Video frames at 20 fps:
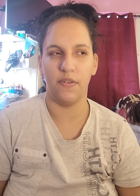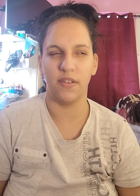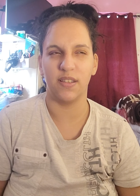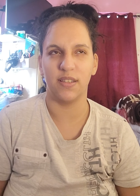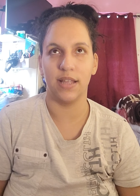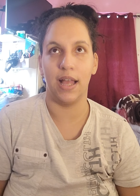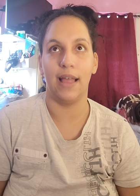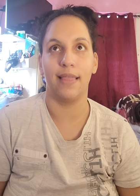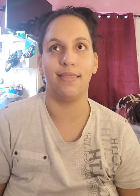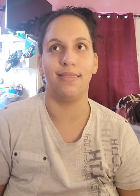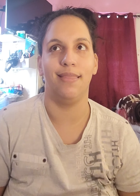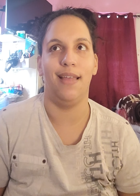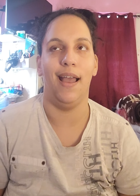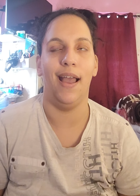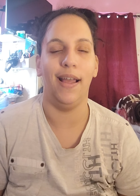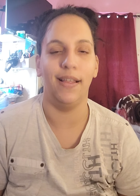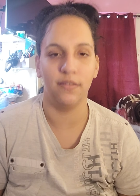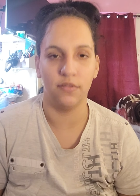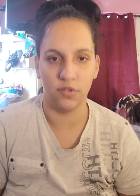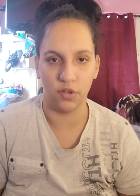It's not
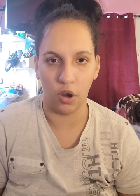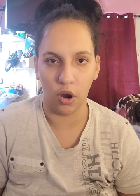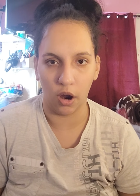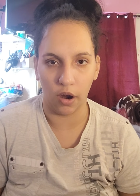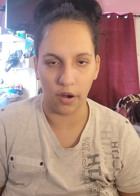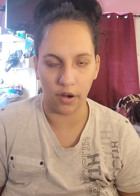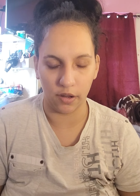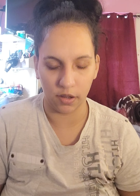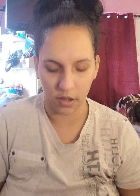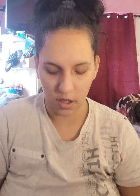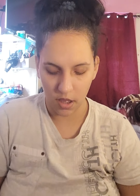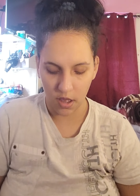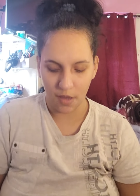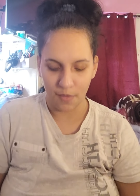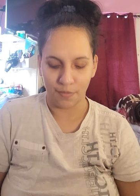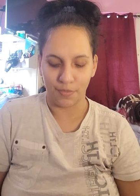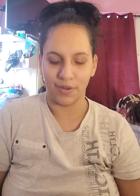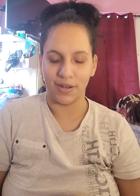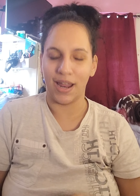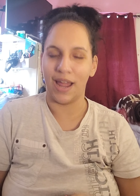that dark,
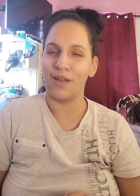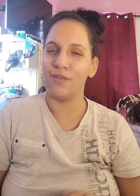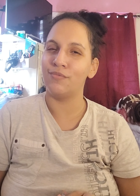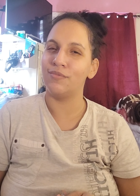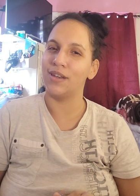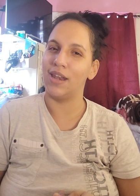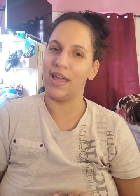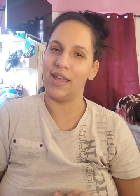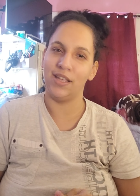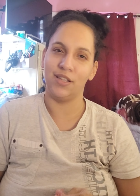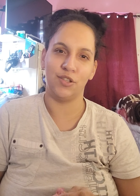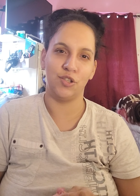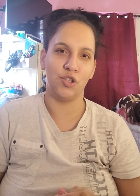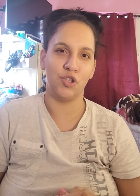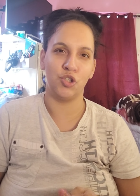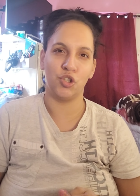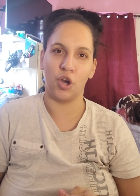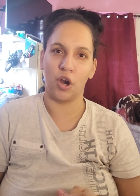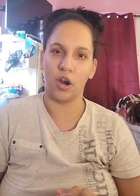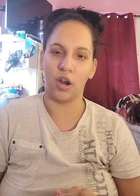but I don't like
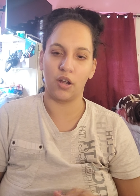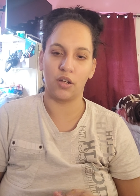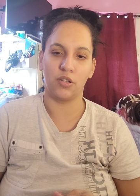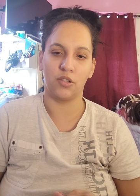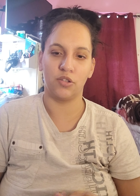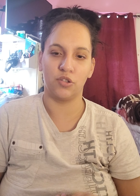dark